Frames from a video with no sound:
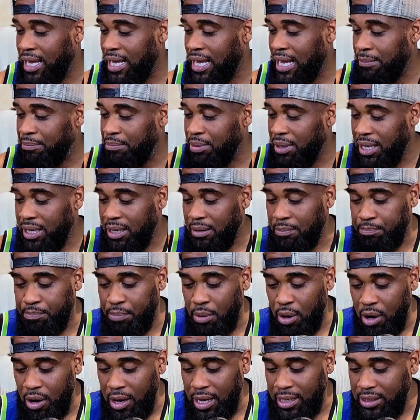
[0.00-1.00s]
I be in the
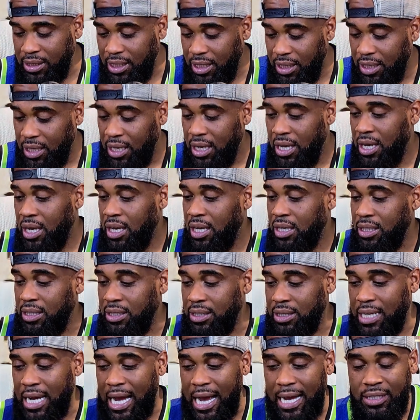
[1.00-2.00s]
bar. I tell these
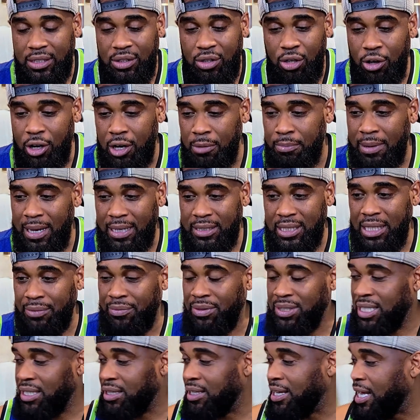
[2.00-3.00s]
guys talk about stuff. I
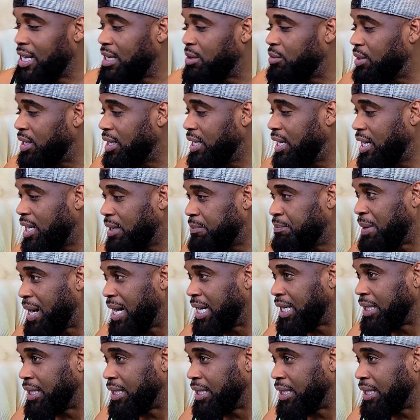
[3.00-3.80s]
say, look, I don't want to hear about it.